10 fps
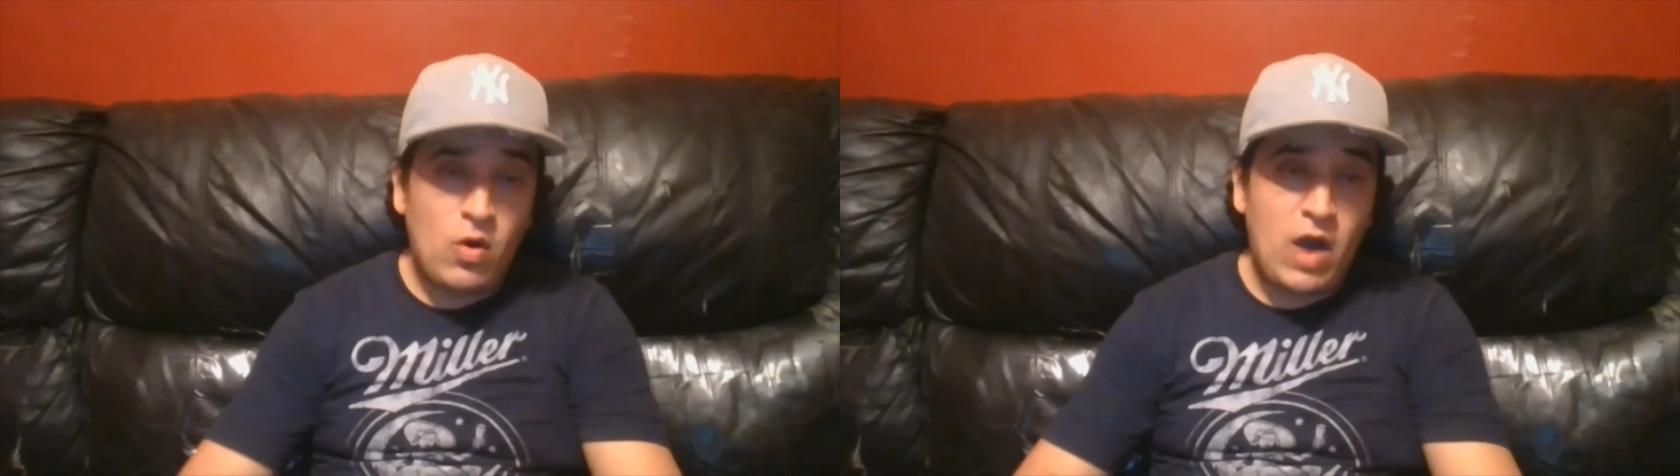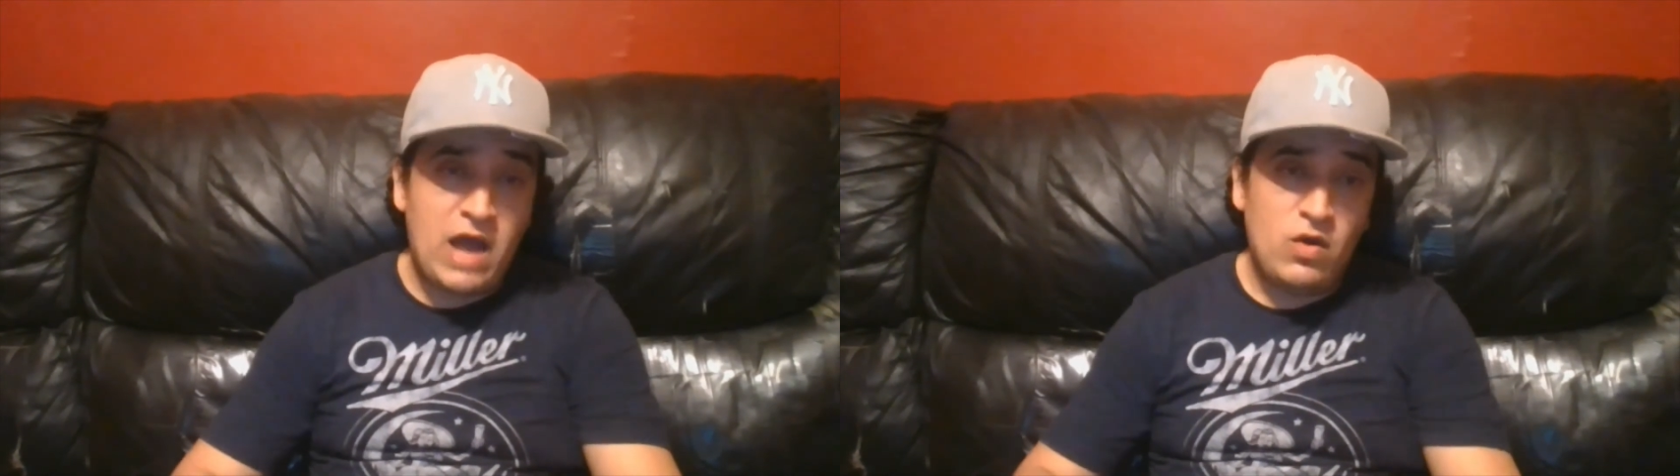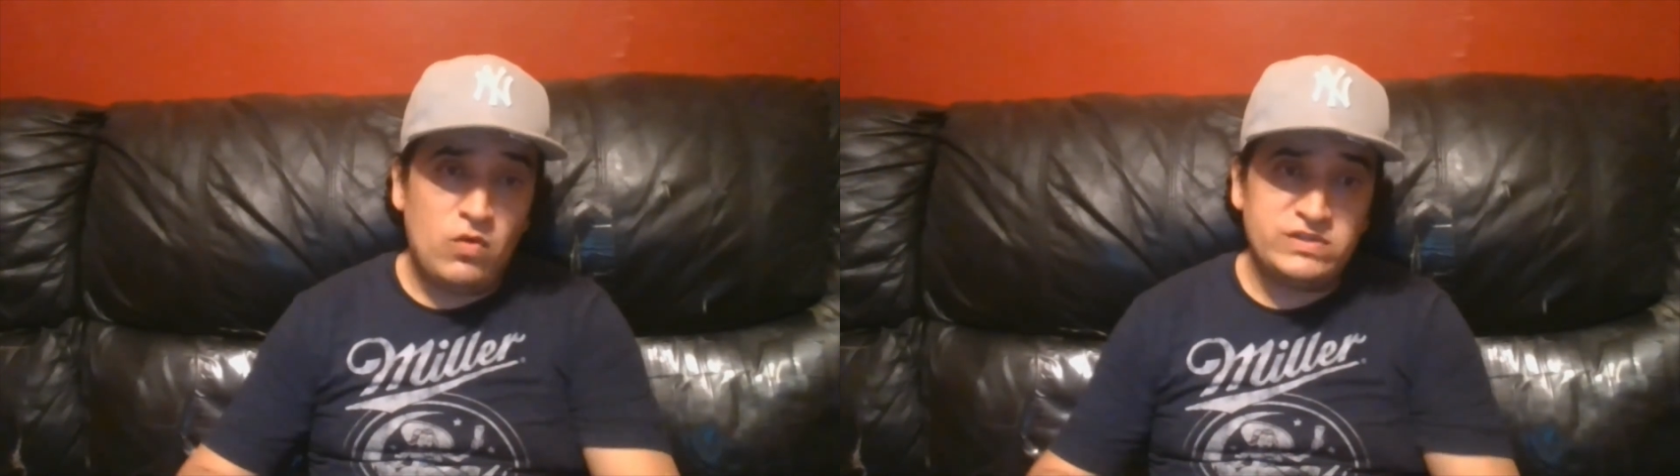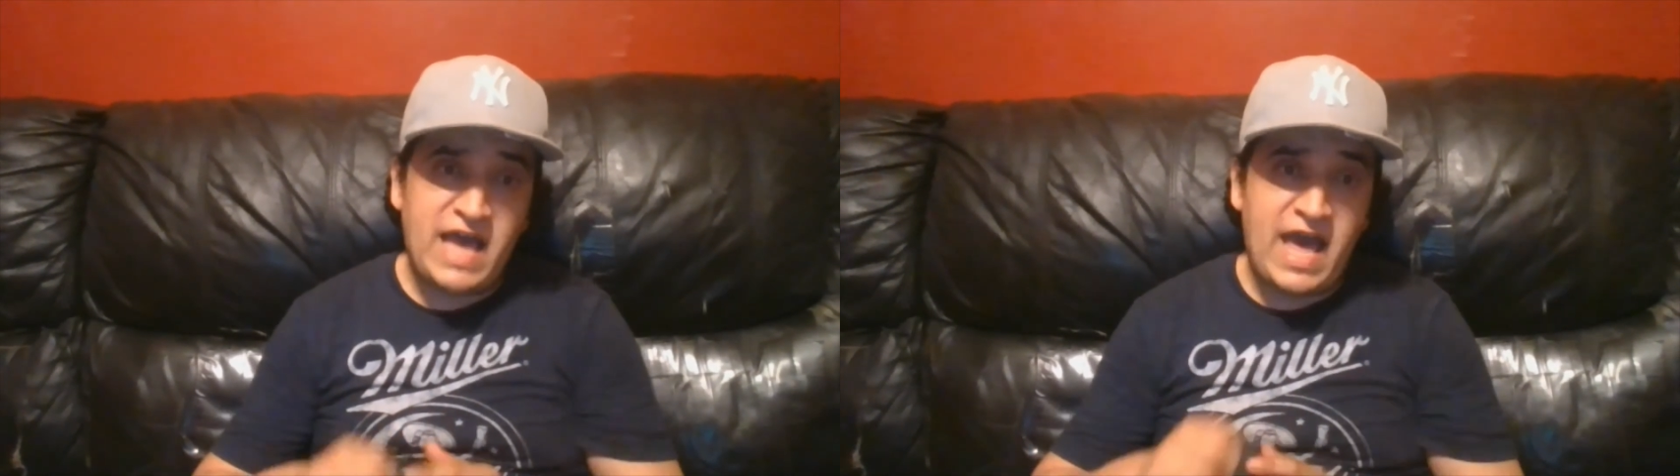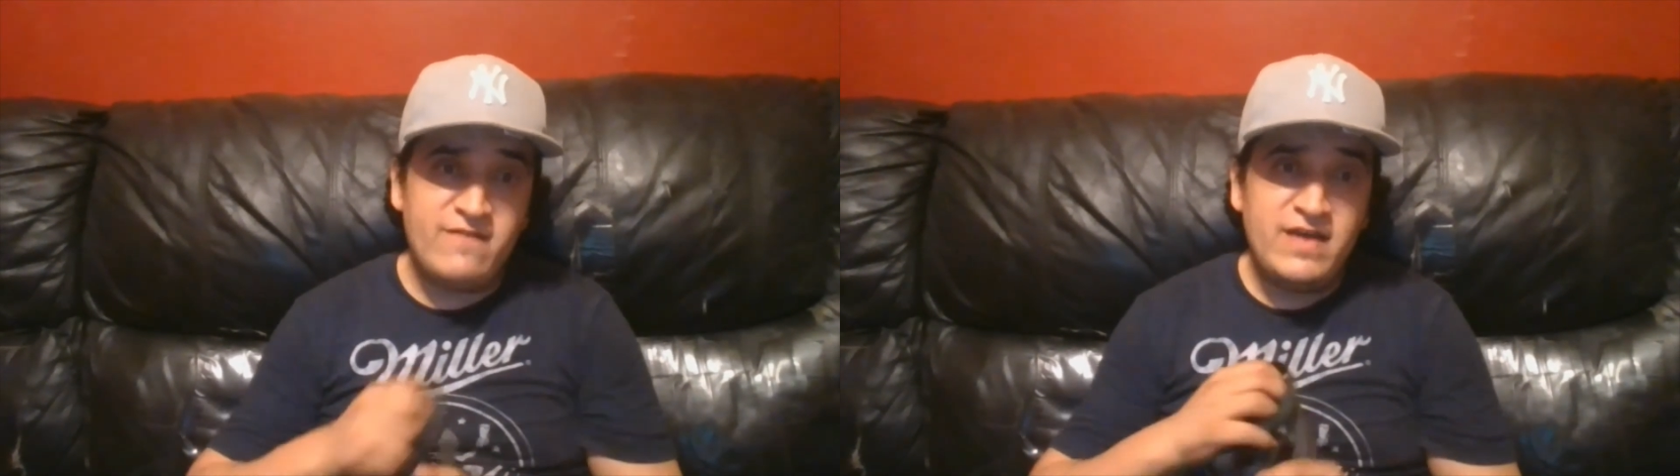I always
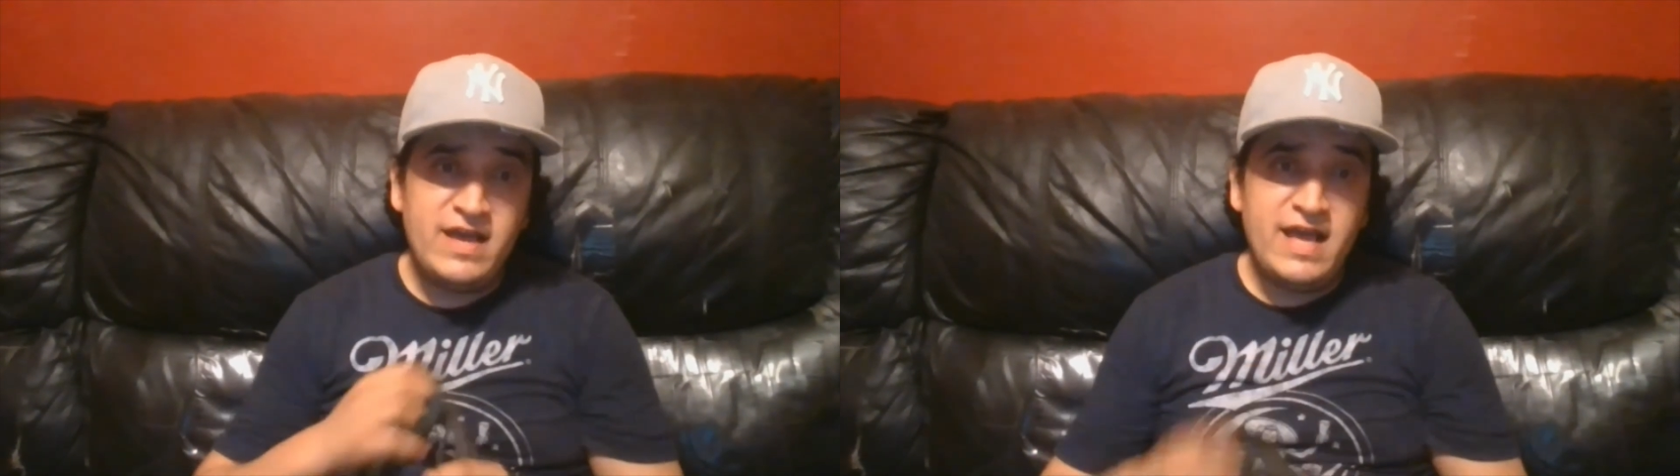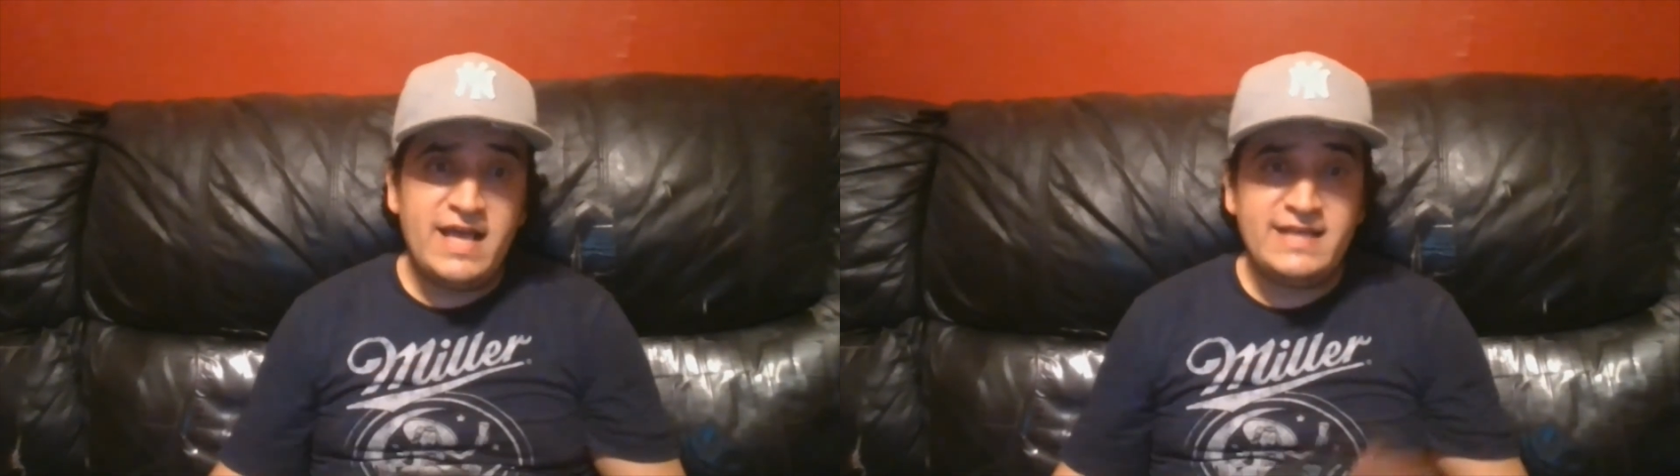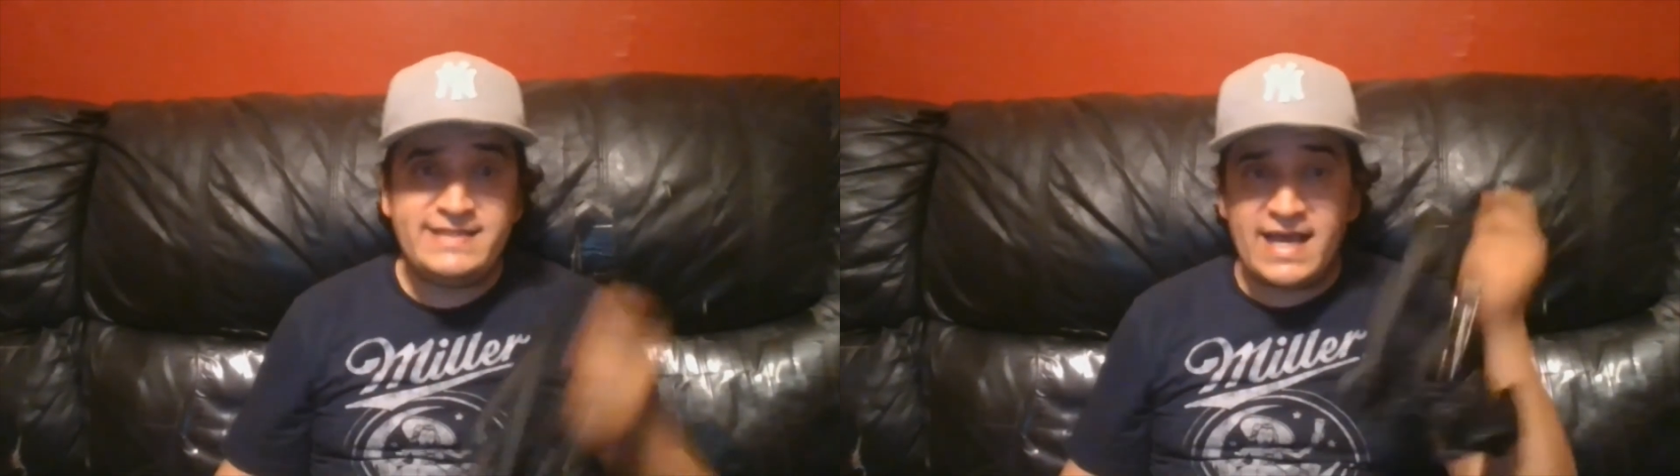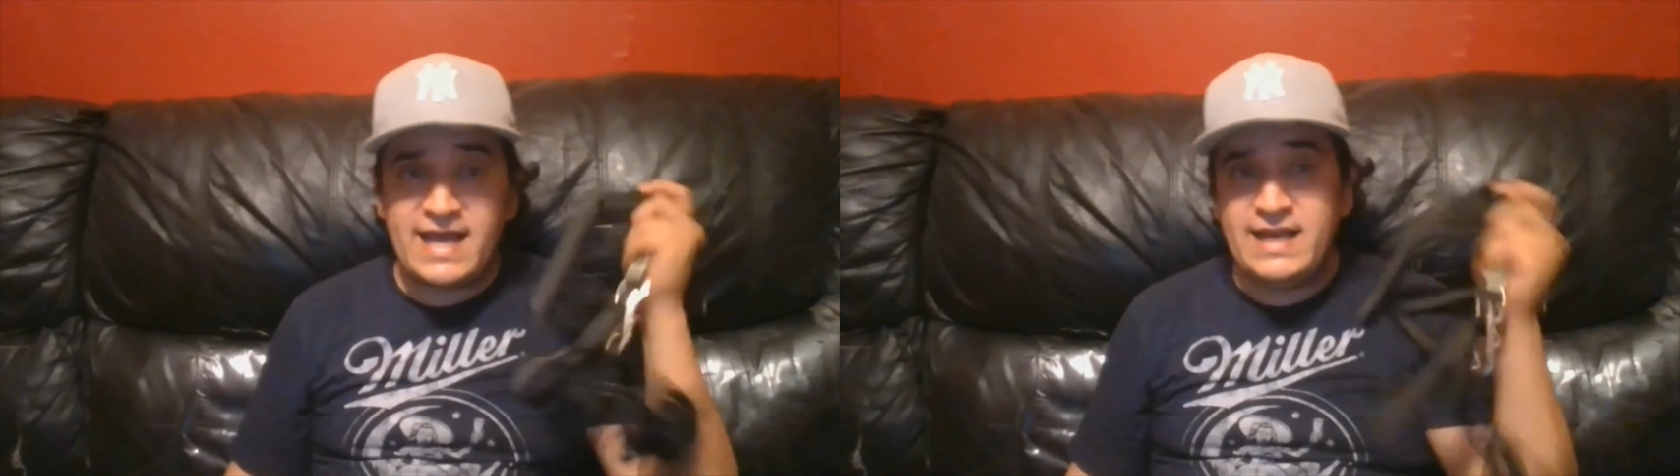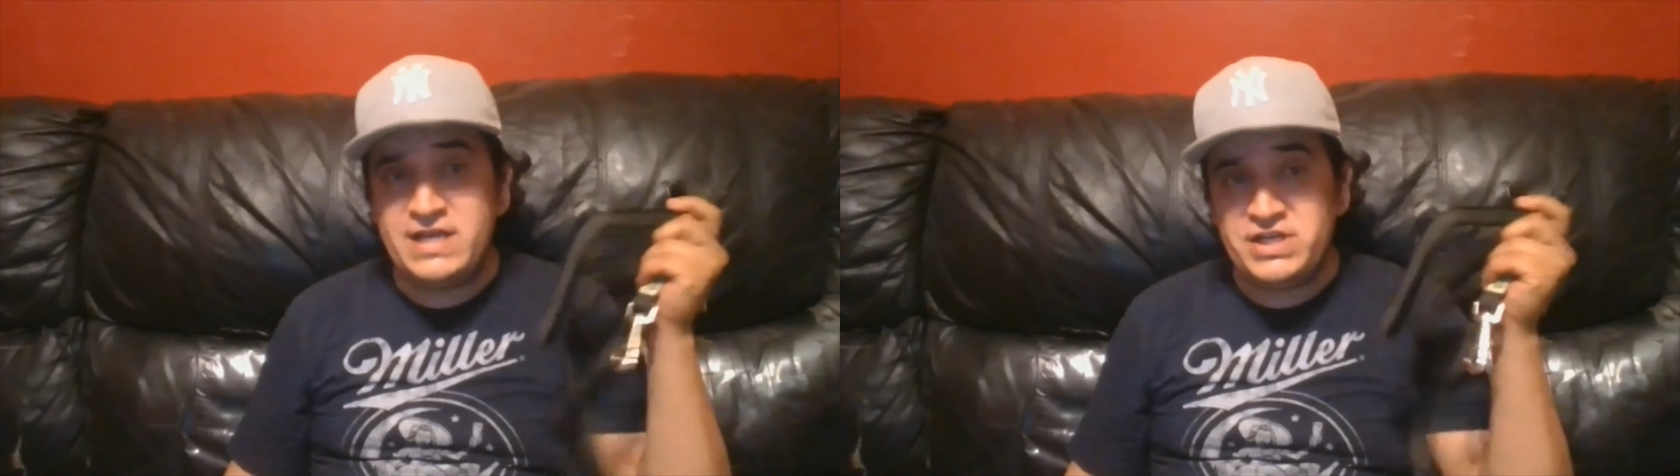have a second
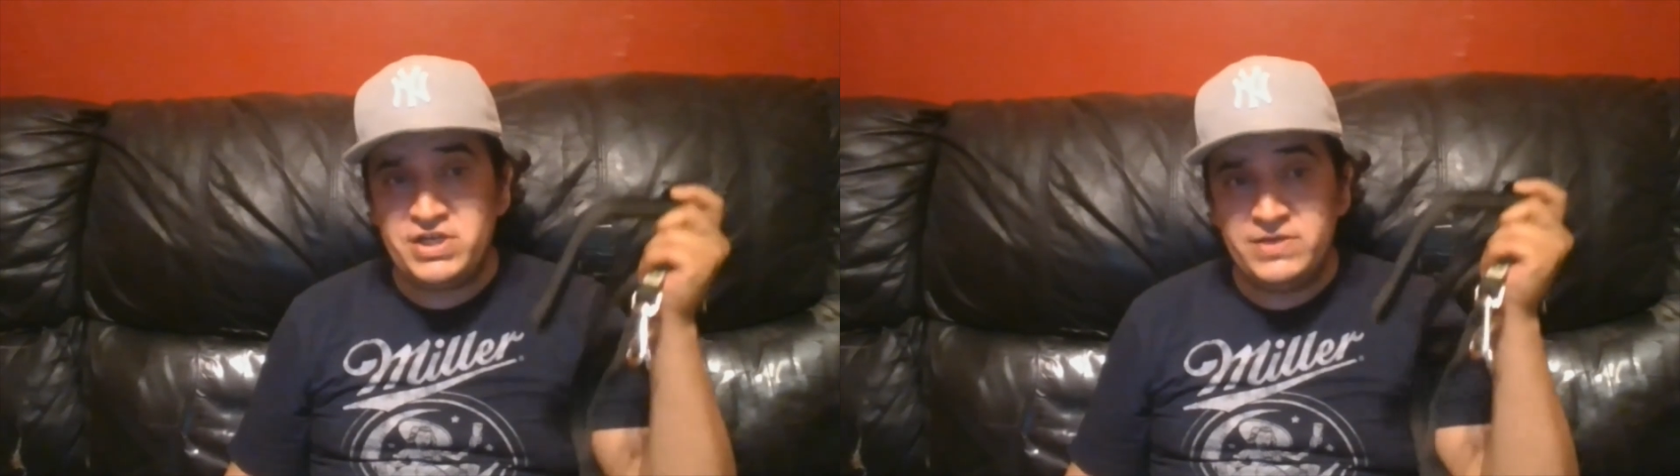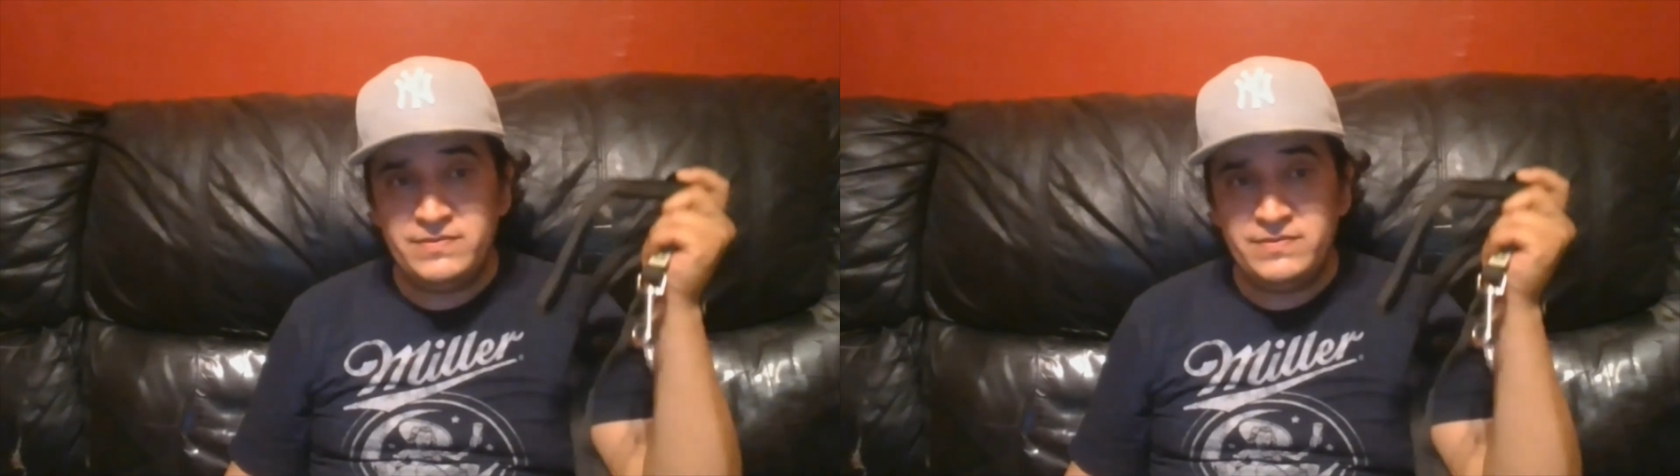leash,